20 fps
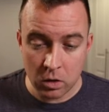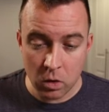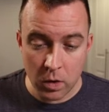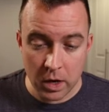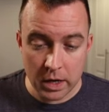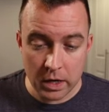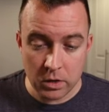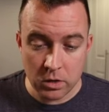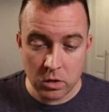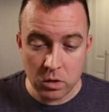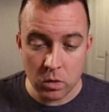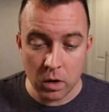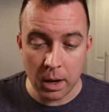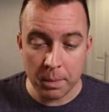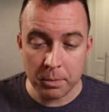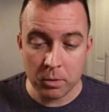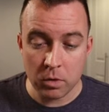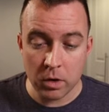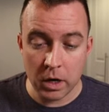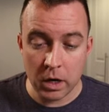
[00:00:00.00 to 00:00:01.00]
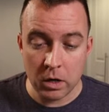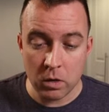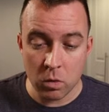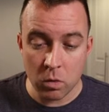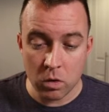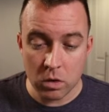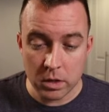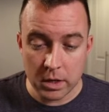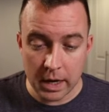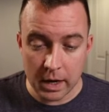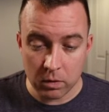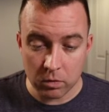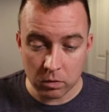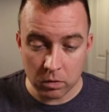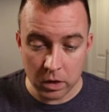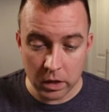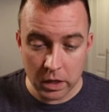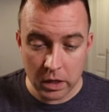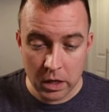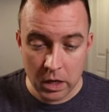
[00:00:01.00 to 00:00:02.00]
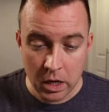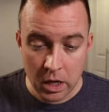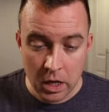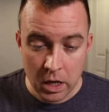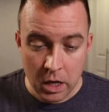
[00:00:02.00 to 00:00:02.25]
Go ahead and to upgrade or downgrade.